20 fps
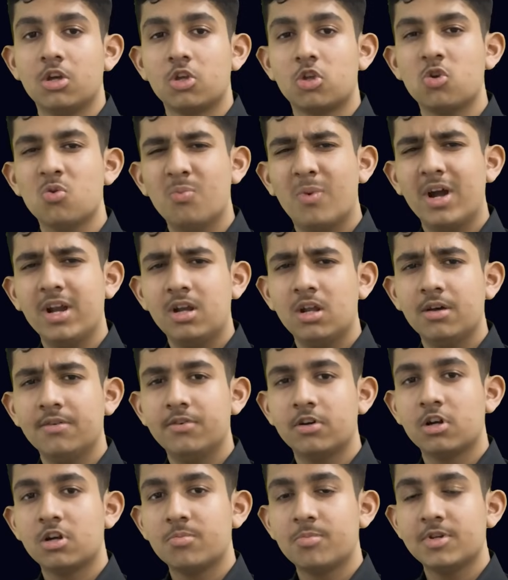You might have
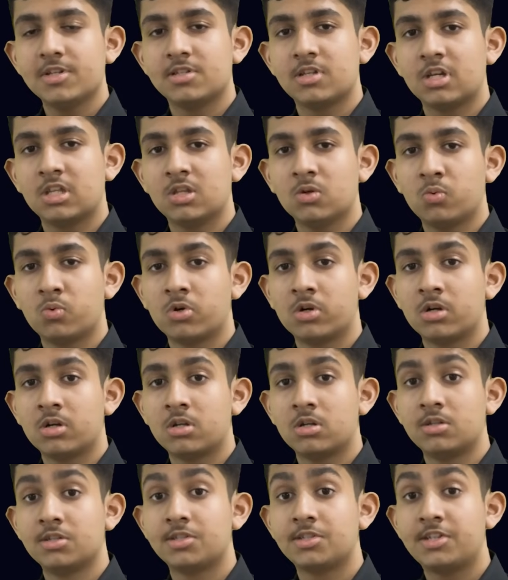heard me say the
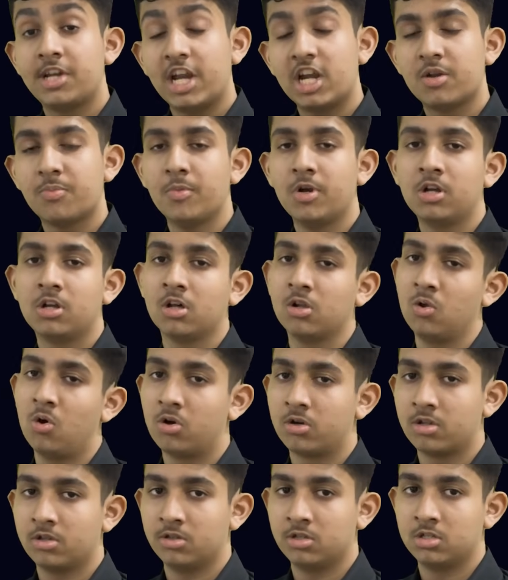word statement a
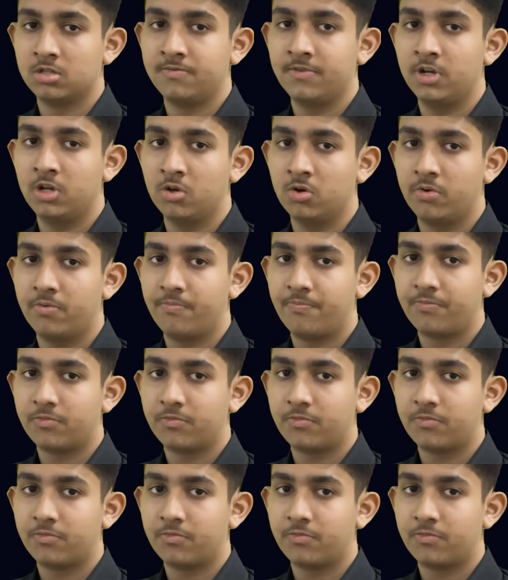lot in this video.